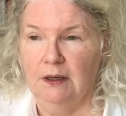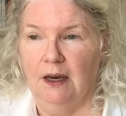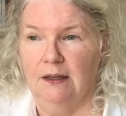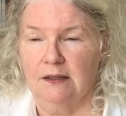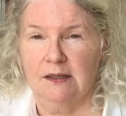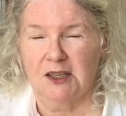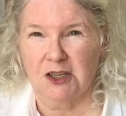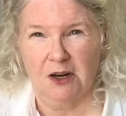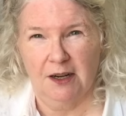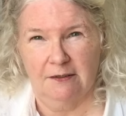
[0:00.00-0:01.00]
and this is
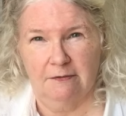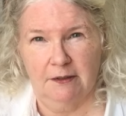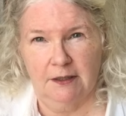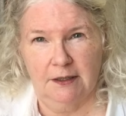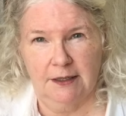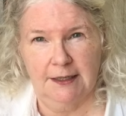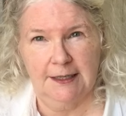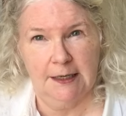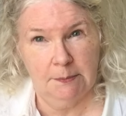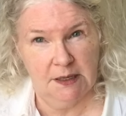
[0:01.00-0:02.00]
to kind of
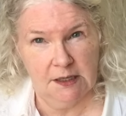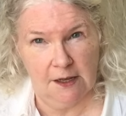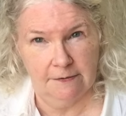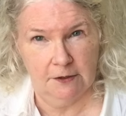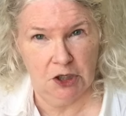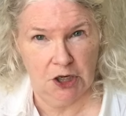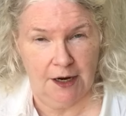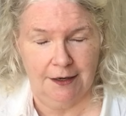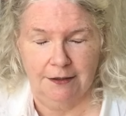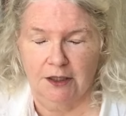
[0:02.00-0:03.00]
keep myself in
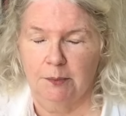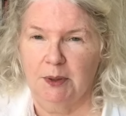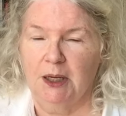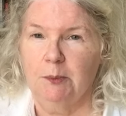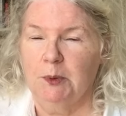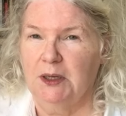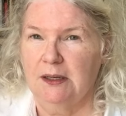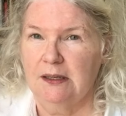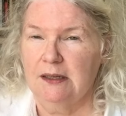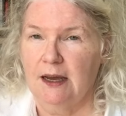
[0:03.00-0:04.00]
check a little bit
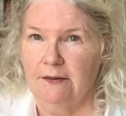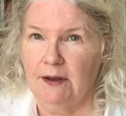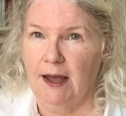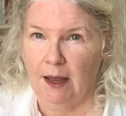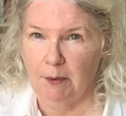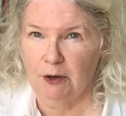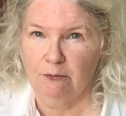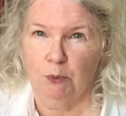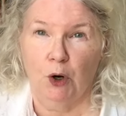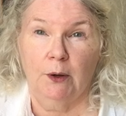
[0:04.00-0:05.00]
because I have a habit
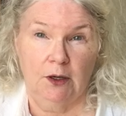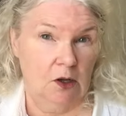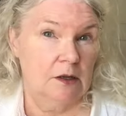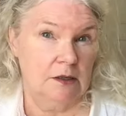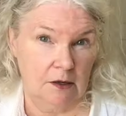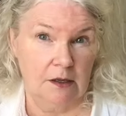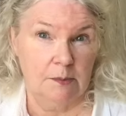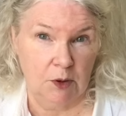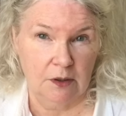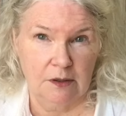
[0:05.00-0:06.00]
of borrowing lots and lots of
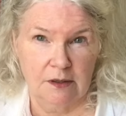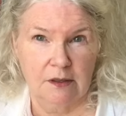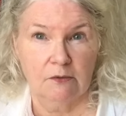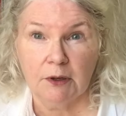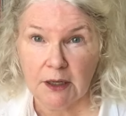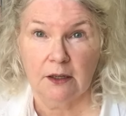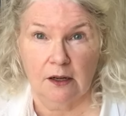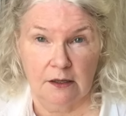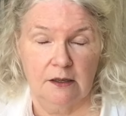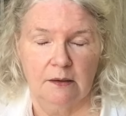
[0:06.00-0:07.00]
books and reading
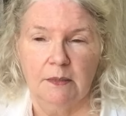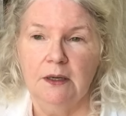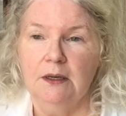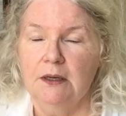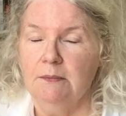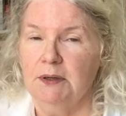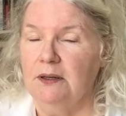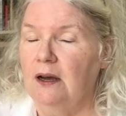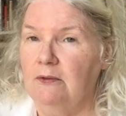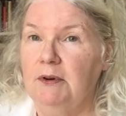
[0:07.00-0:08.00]
lots of them but
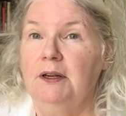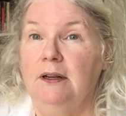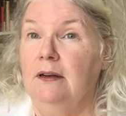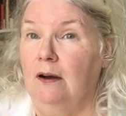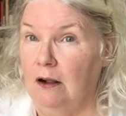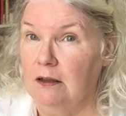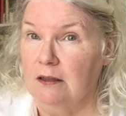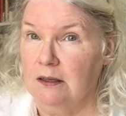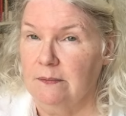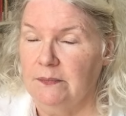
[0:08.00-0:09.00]
not reading all of
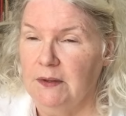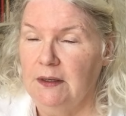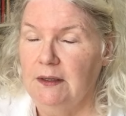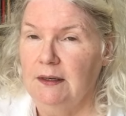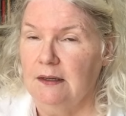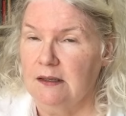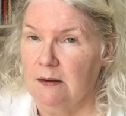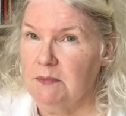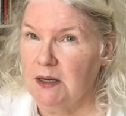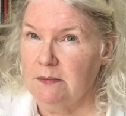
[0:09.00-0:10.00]
them and
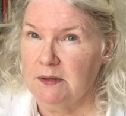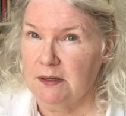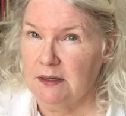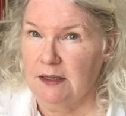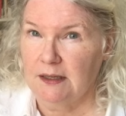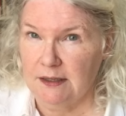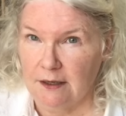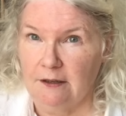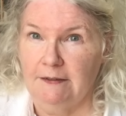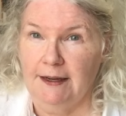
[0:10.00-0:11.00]
sometimes this gets
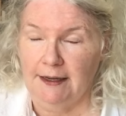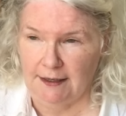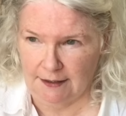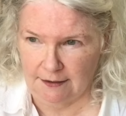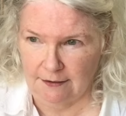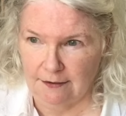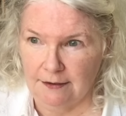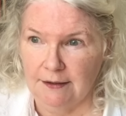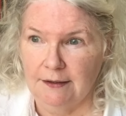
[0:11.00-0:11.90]
out of hand